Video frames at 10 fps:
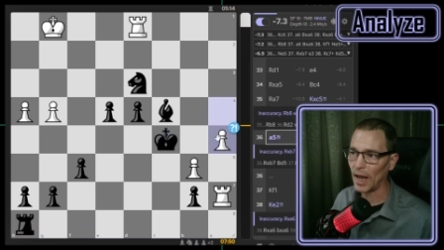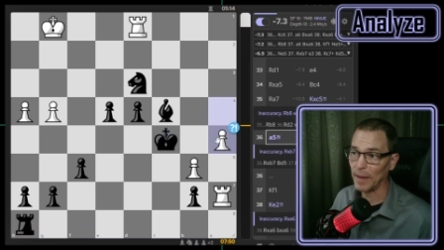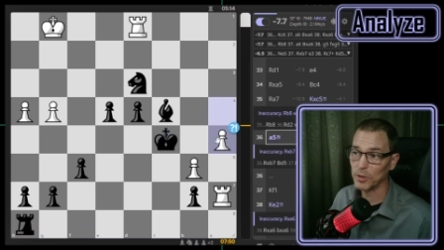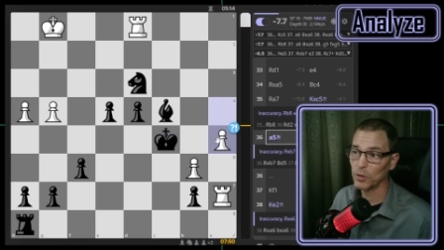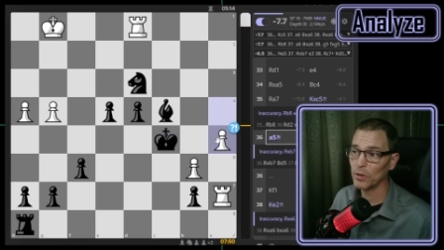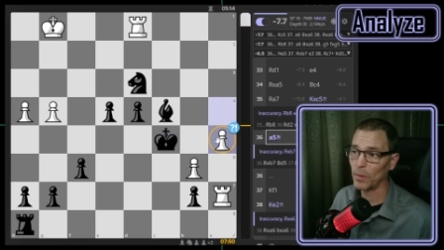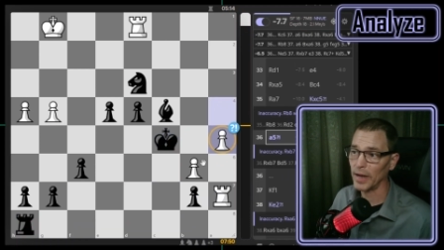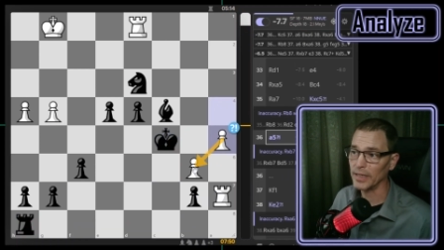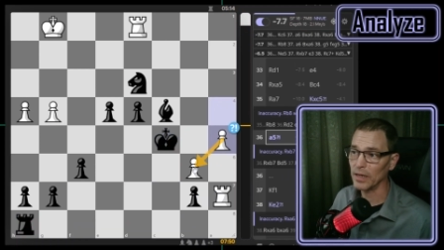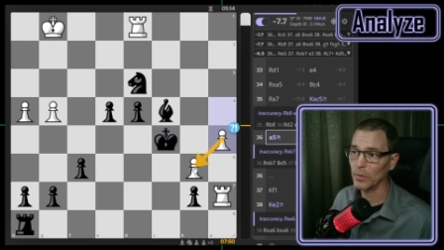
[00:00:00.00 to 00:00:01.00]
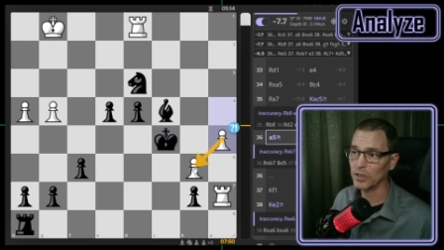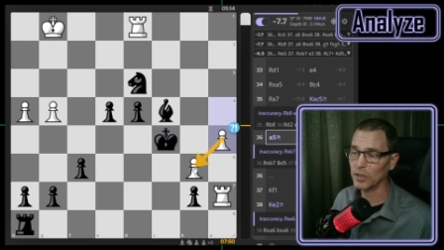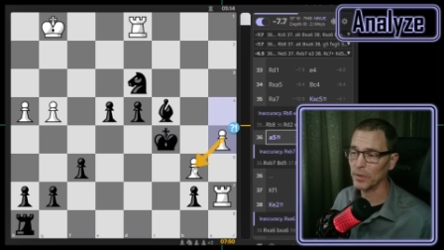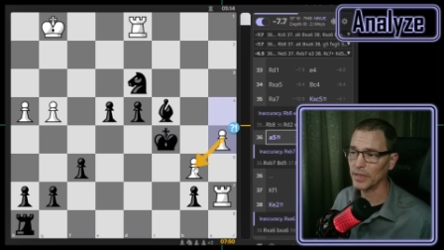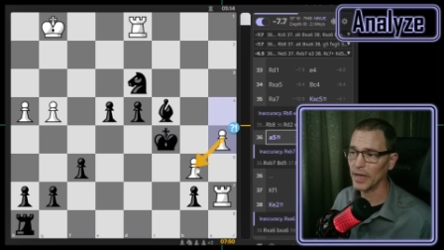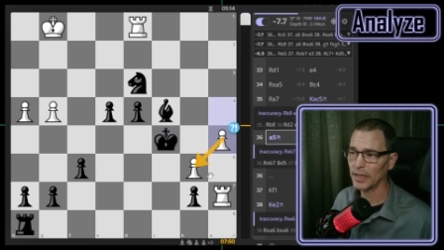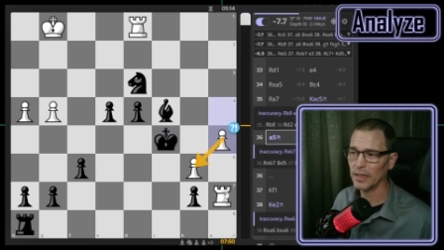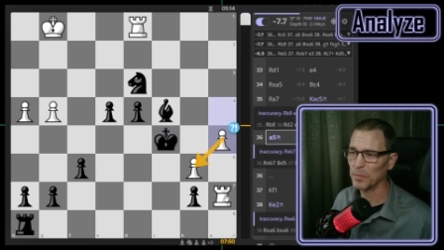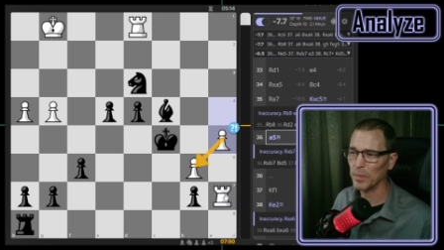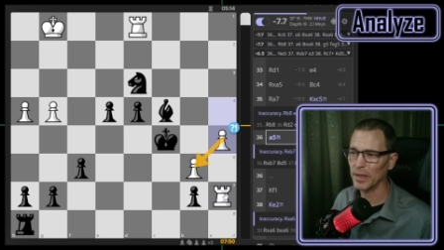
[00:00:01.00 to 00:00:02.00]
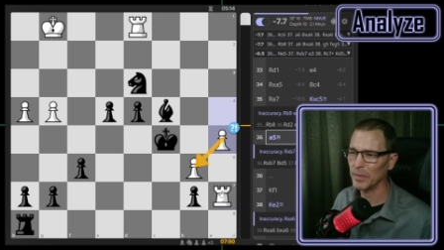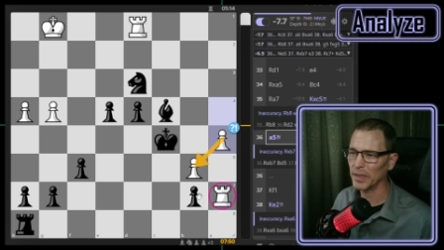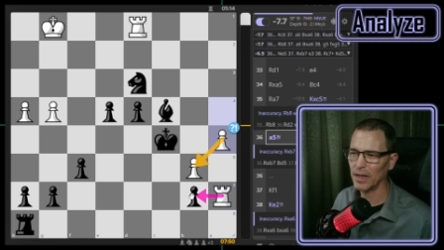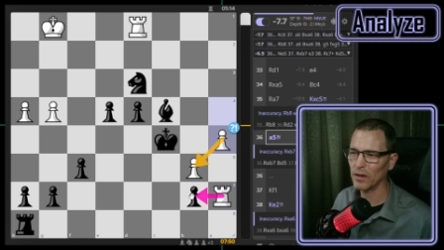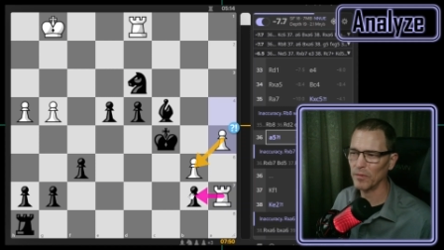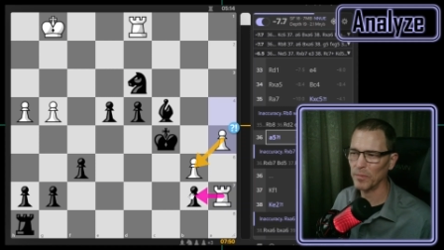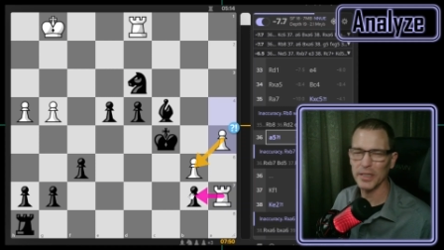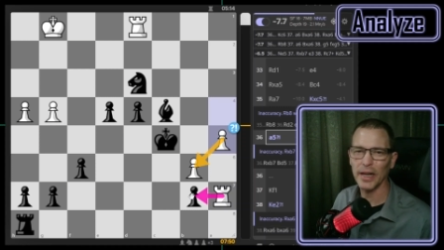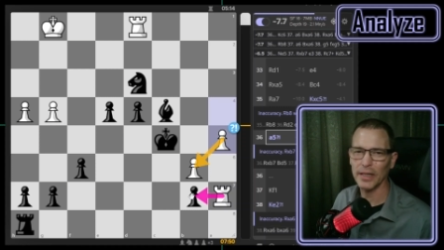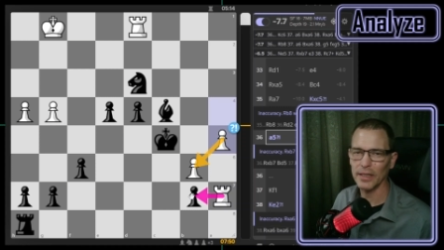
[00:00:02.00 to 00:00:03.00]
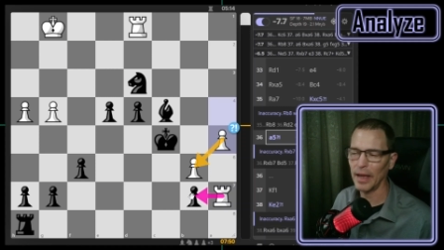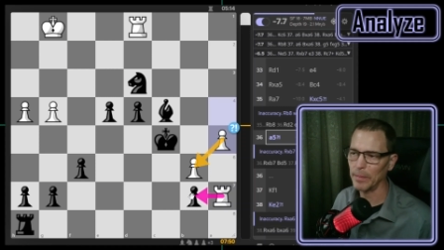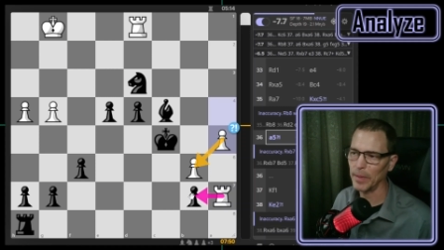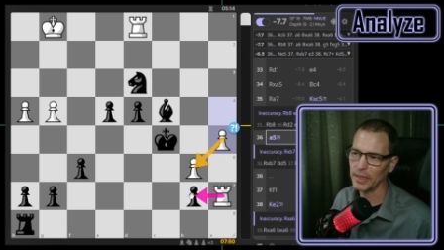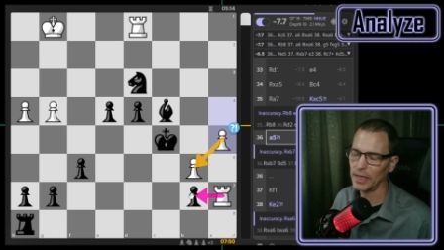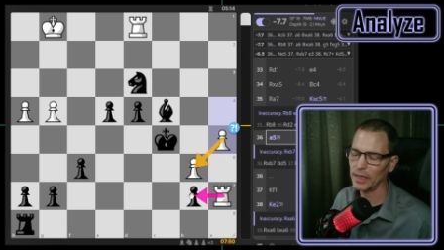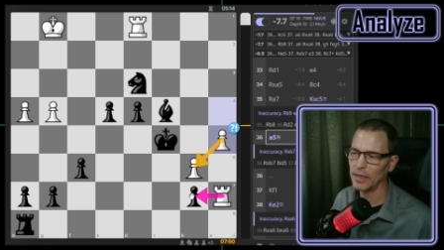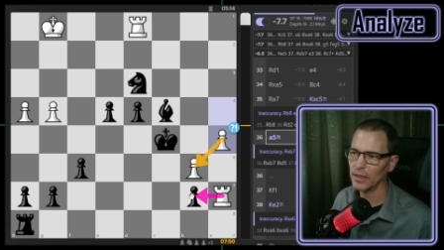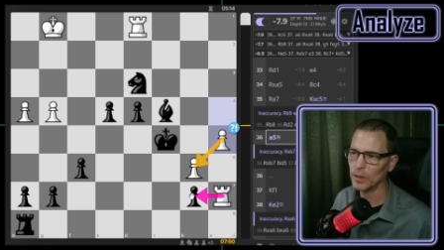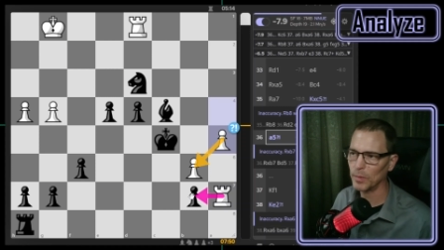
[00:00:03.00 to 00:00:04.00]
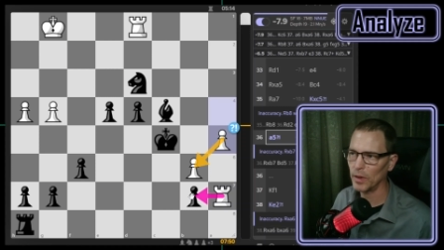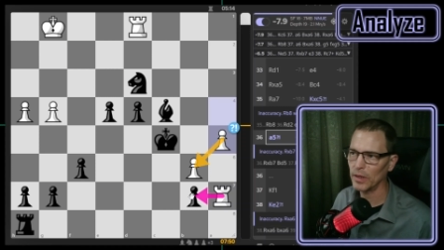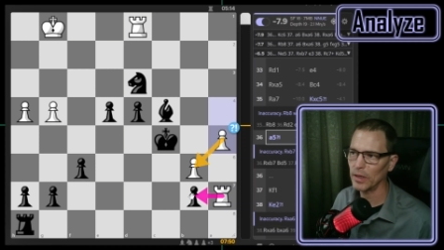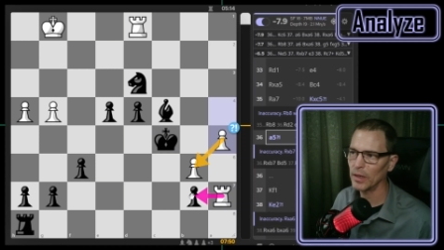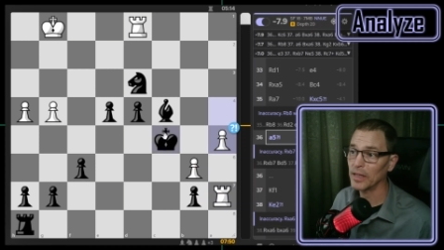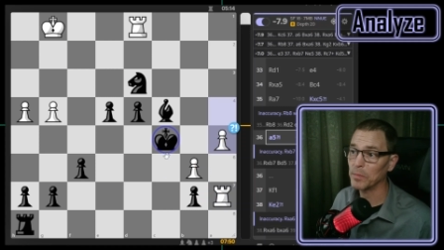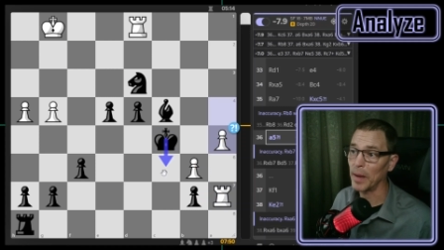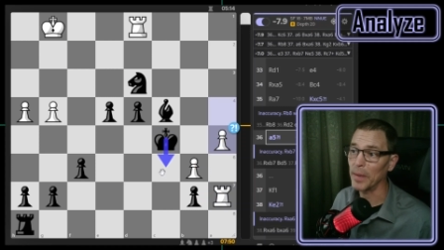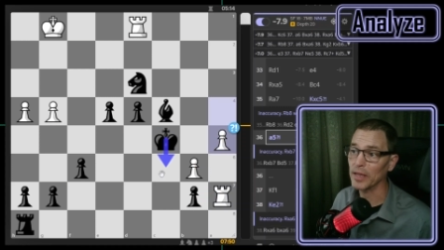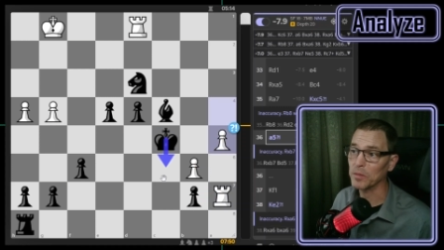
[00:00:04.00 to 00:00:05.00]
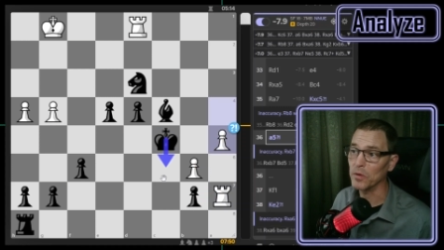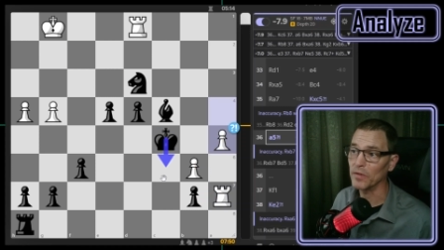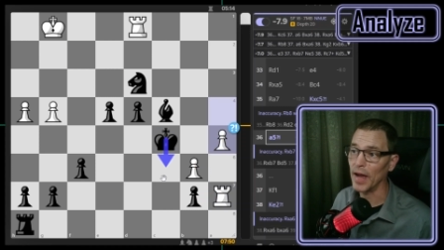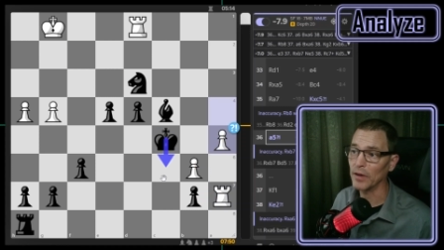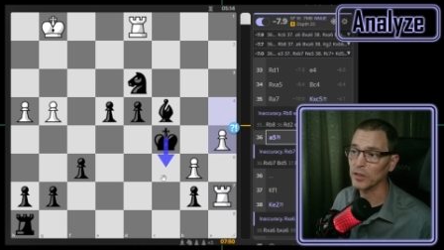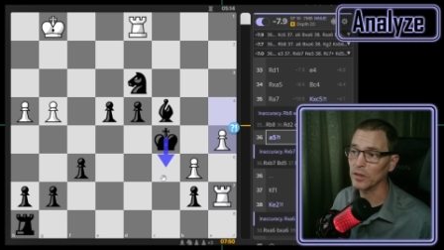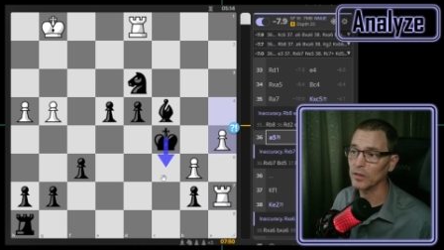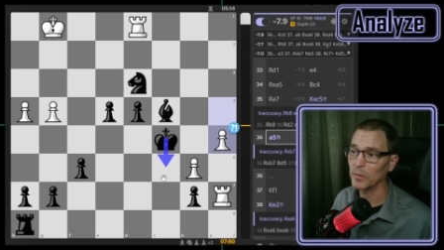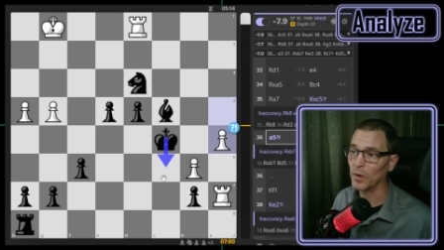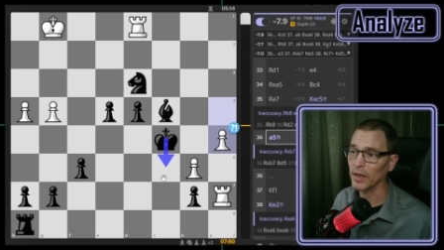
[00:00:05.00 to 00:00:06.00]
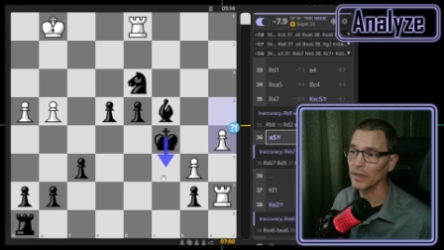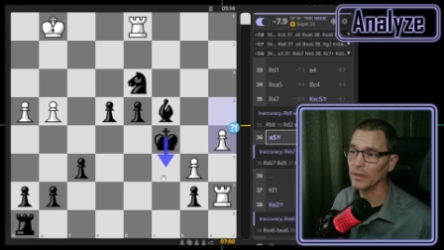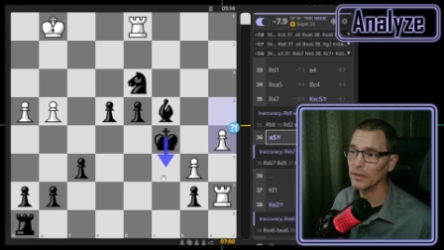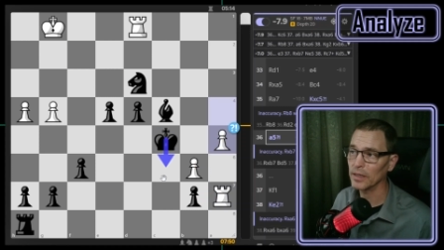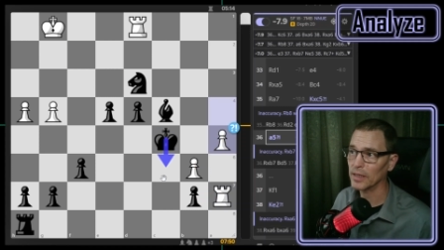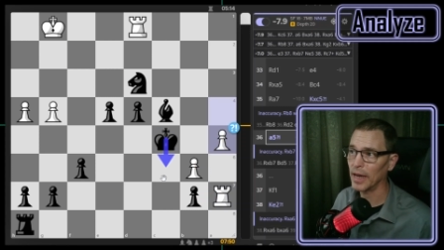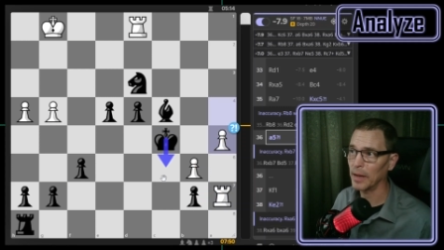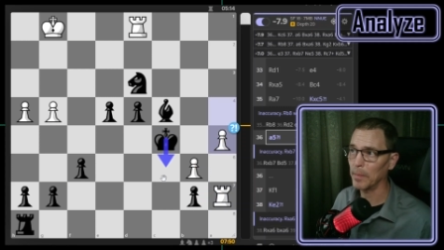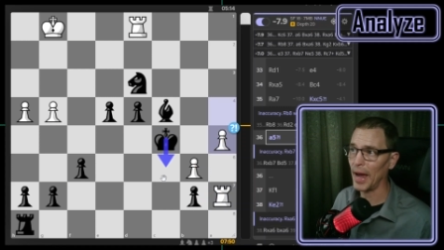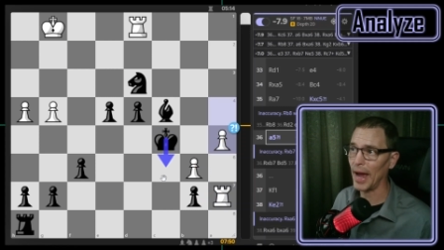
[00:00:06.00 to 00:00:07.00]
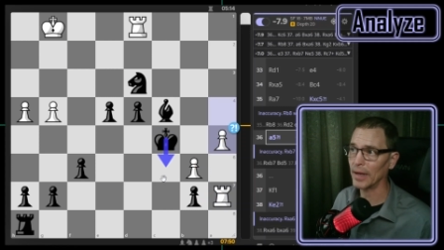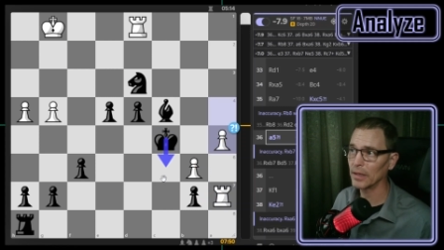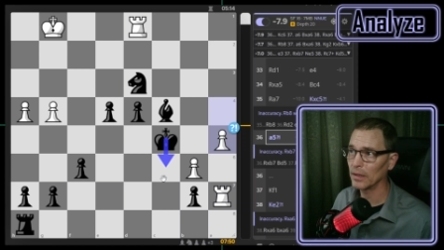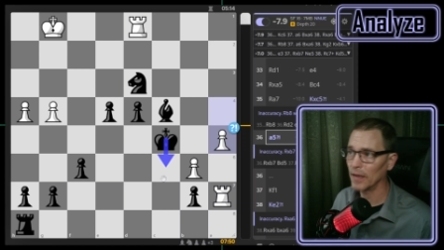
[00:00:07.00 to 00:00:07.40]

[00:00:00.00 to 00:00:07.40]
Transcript: I'm sure their idea was to protect this, but, but they could have protected that by taking this pawn it's my best move now to to bring this king back.